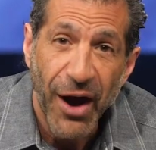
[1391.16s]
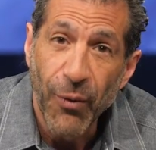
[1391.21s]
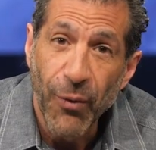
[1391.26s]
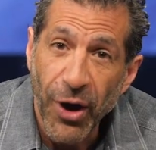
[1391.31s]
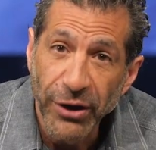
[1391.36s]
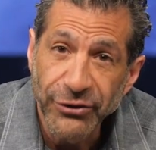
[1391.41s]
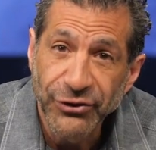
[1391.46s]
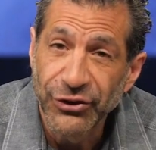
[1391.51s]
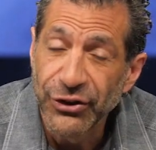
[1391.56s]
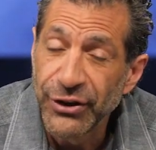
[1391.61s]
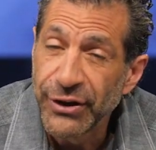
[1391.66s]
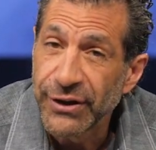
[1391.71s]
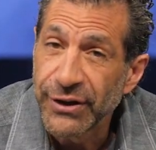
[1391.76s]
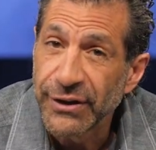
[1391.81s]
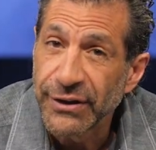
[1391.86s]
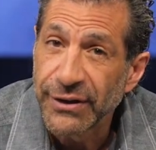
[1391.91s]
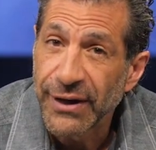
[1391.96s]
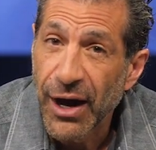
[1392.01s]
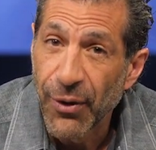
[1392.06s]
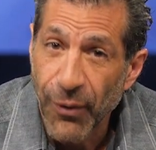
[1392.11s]
I want
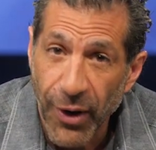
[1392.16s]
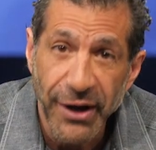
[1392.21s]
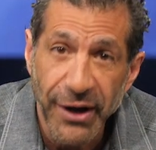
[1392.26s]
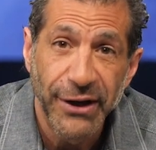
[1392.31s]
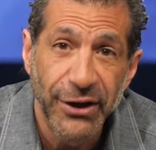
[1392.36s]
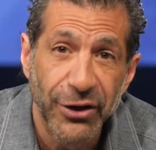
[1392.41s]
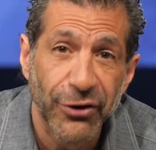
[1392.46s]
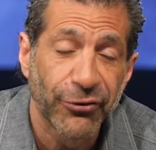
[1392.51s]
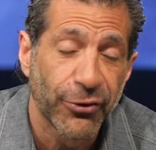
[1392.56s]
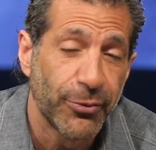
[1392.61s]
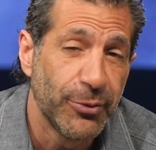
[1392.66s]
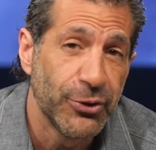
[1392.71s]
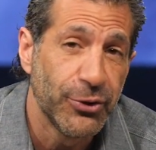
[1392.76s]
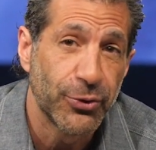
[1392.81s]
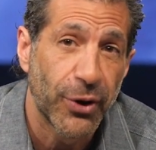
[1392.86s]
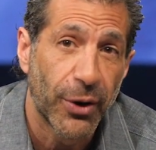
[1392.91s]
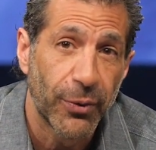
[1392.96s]
to hear from you.